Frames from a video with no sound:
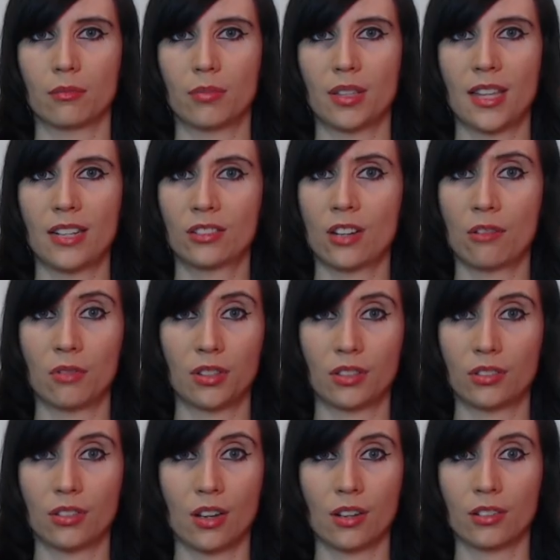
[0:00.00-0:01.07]
But that's not what
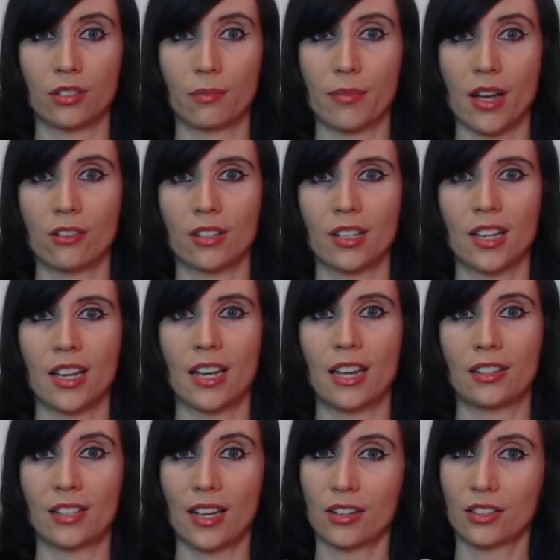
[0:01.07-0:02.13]
this song is about.
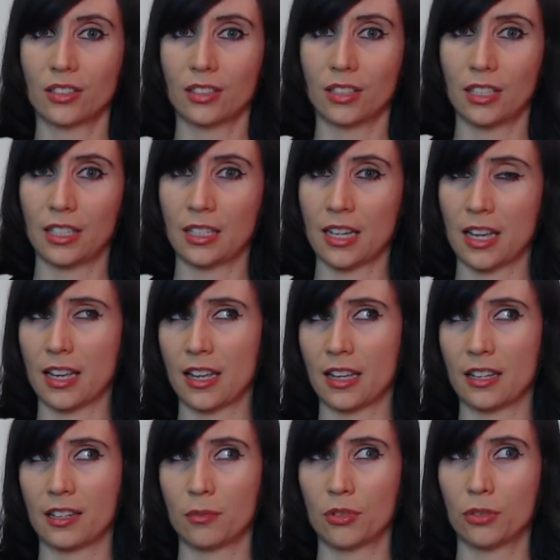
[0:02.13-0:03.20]
It's actually,
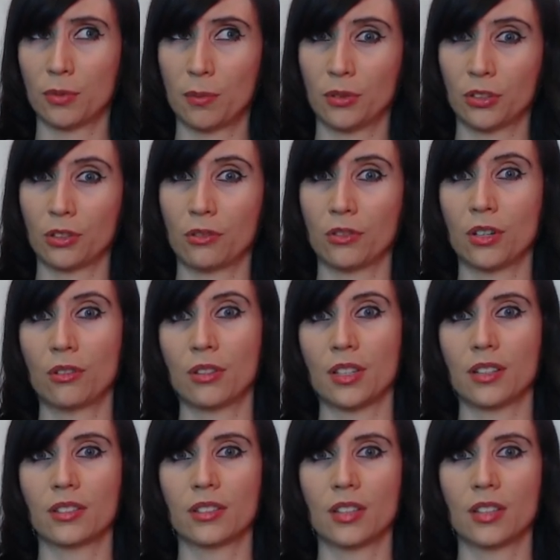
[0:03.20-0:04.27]
and most people don't know
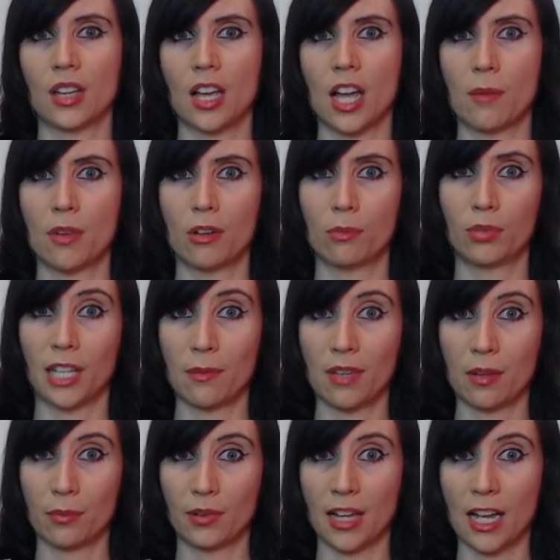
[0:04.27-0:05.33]
this, about
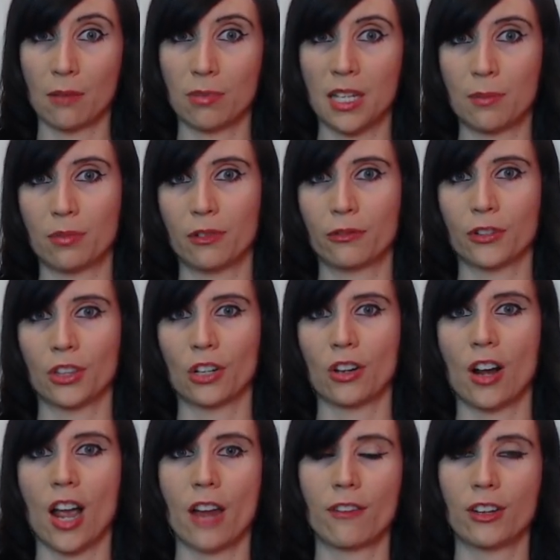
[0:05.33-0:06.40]
blaming Black people for their
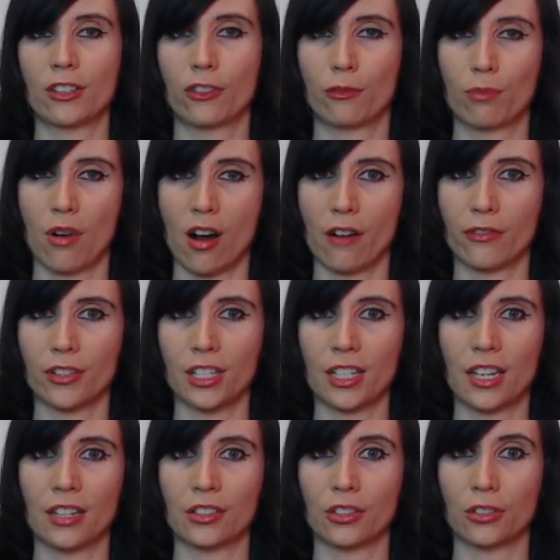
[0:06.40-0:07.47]
high rates of poverty
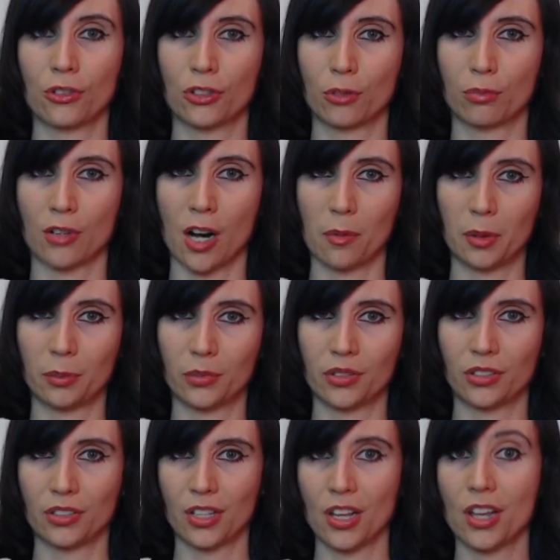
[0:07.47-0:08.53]
and social
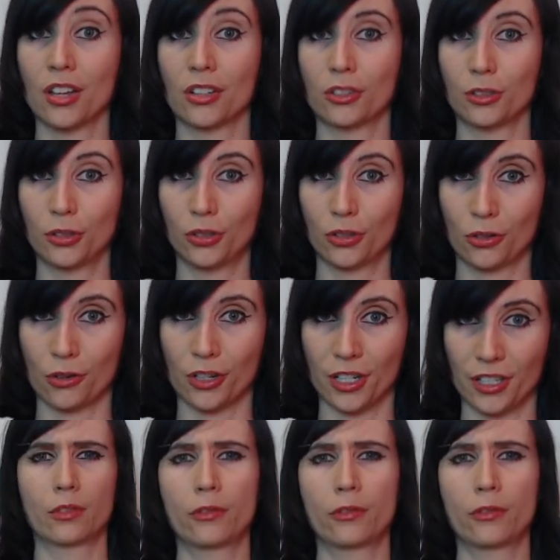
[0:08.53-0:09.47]
problems. True story.